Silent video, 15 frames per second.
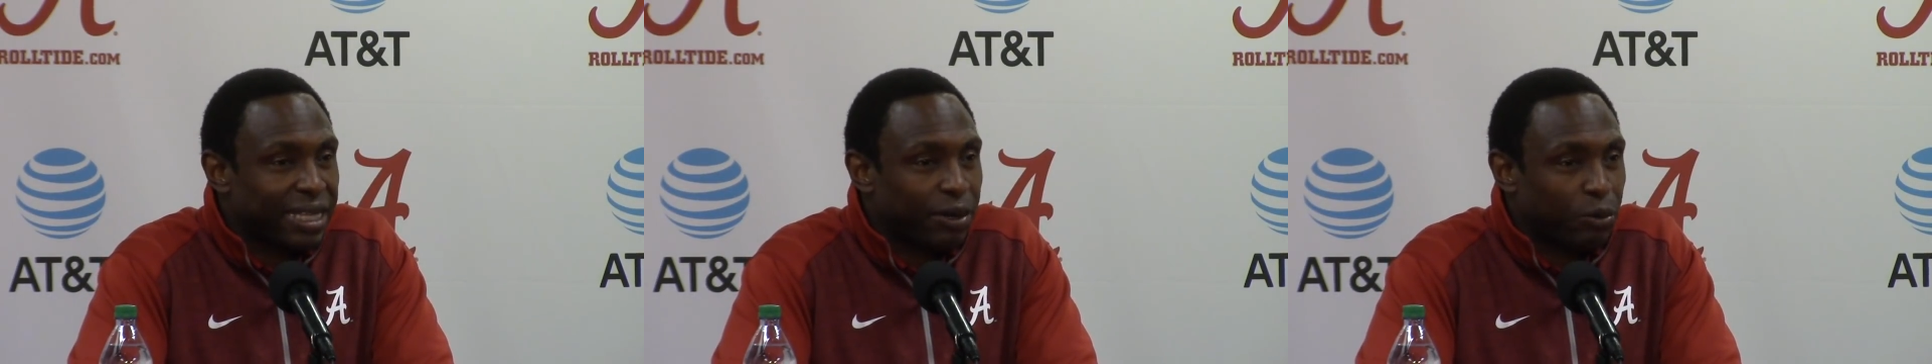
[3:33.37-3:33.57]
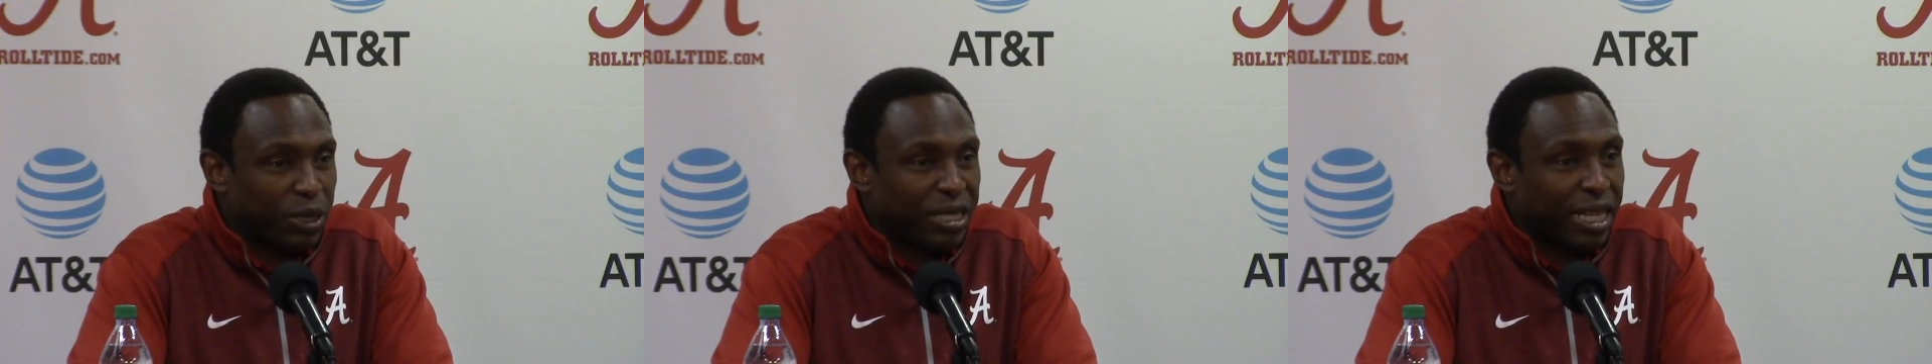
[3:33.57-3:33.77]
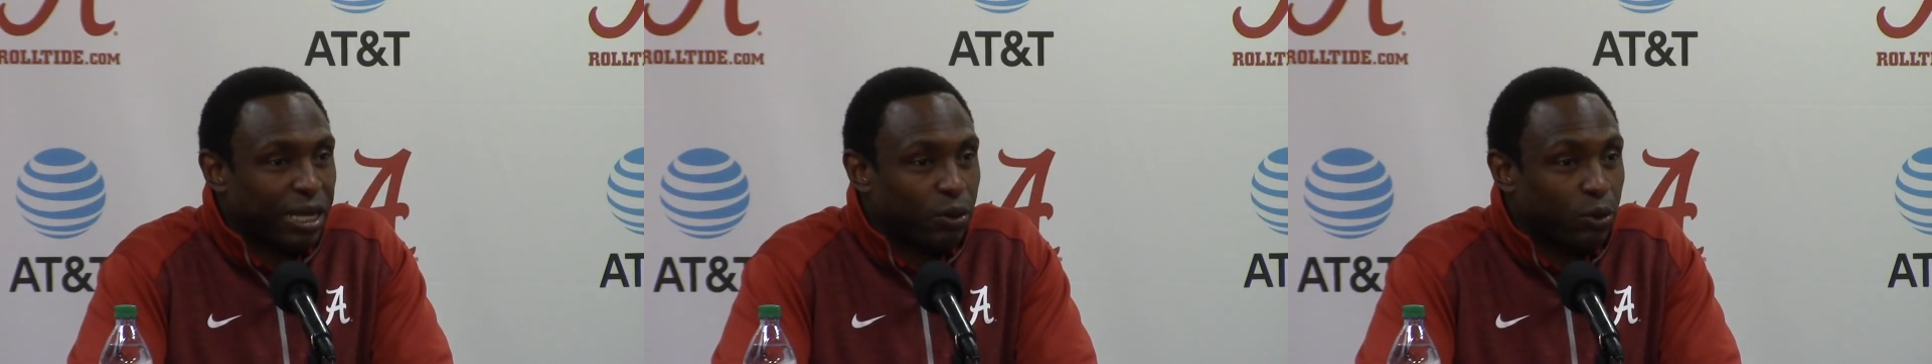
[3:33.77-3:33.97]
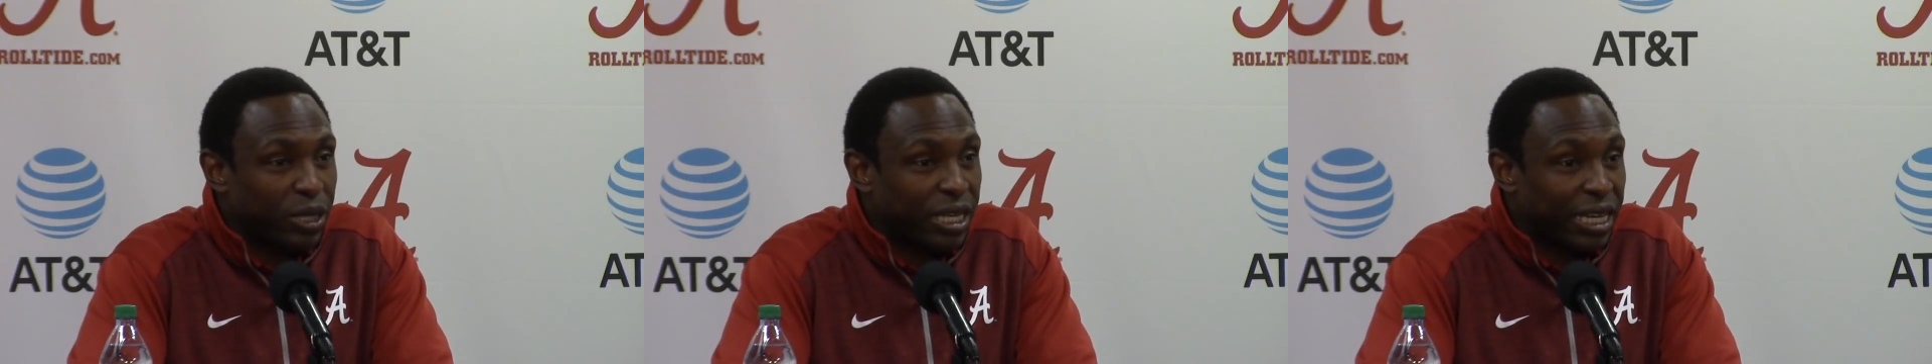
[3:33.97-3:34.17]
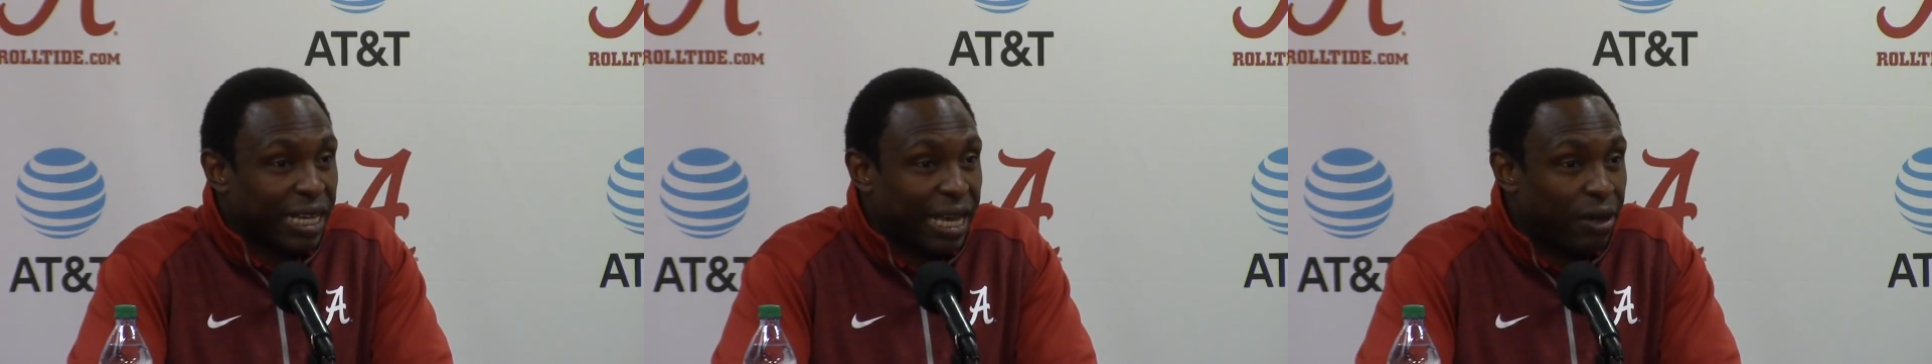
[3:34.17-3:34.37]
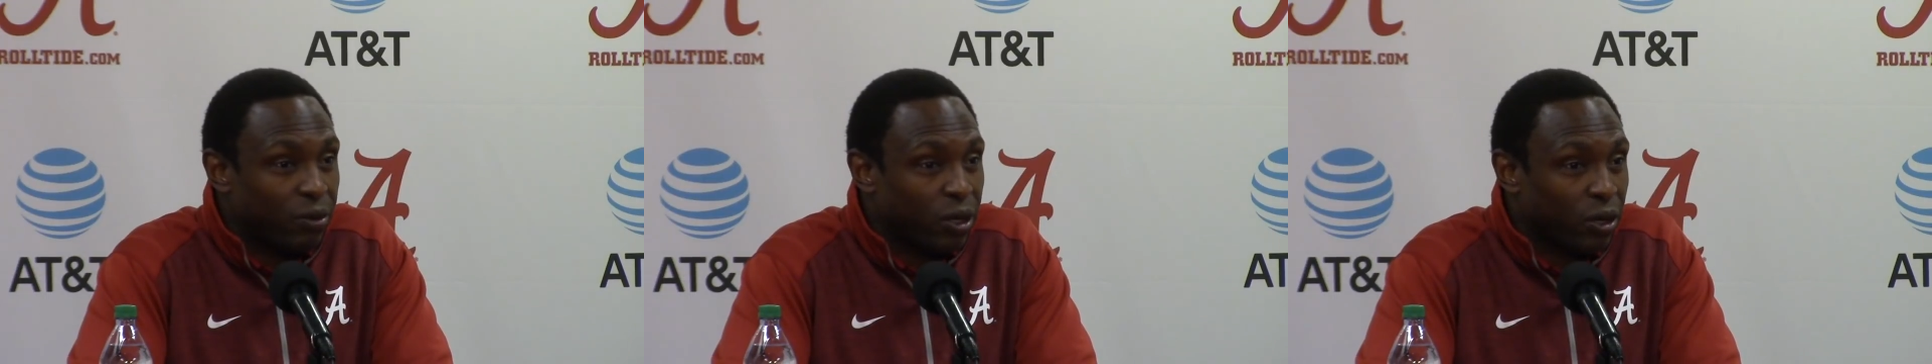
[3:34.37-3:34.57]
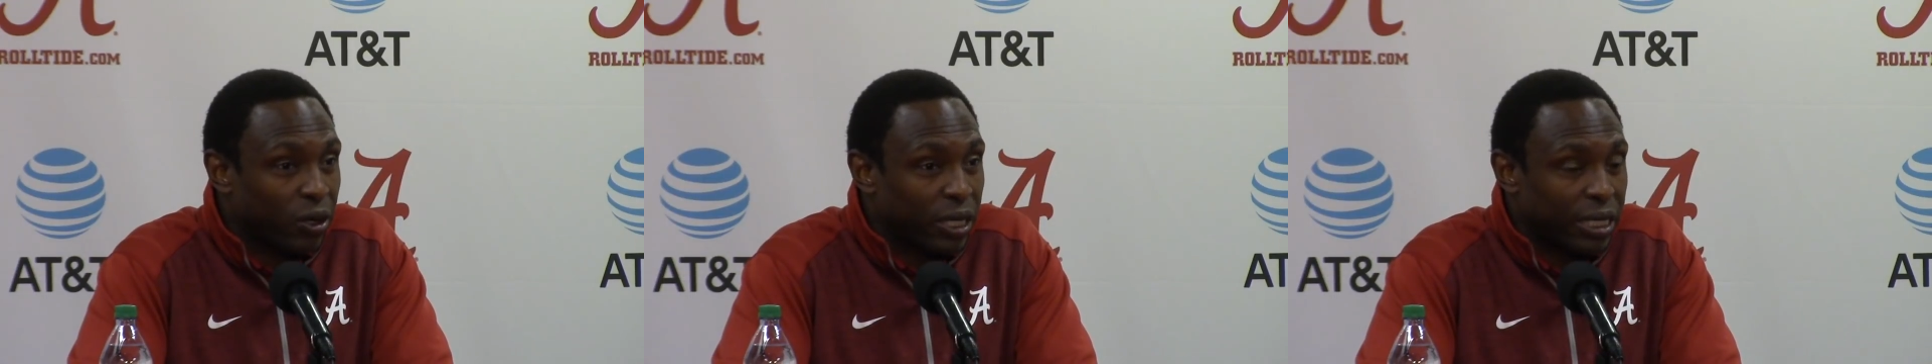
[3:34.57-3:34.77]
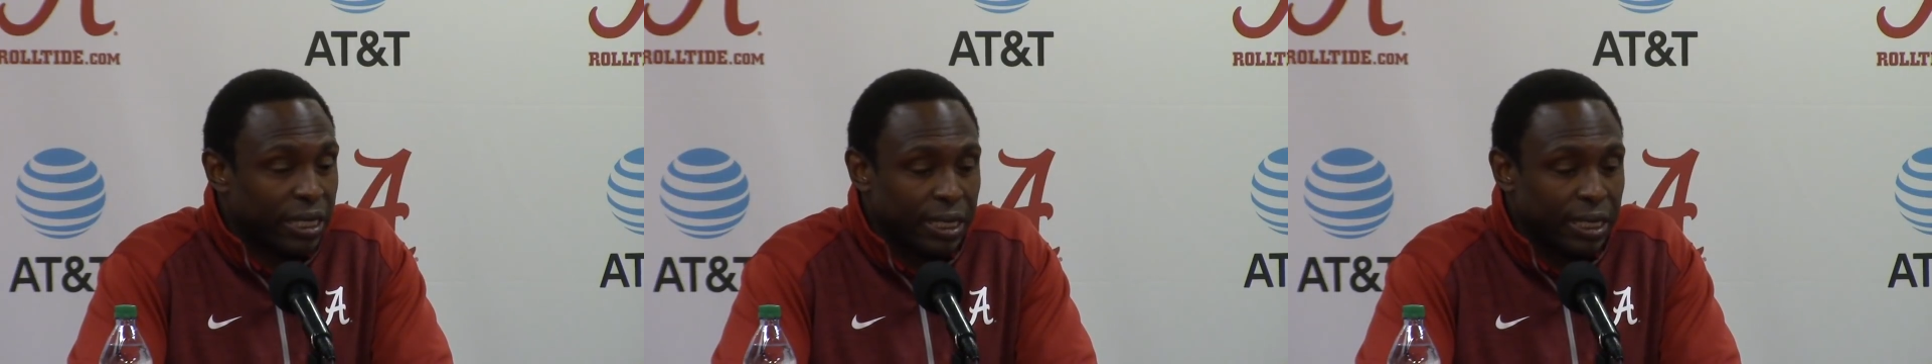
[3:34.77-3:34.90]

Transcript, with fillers: that we think we can count on.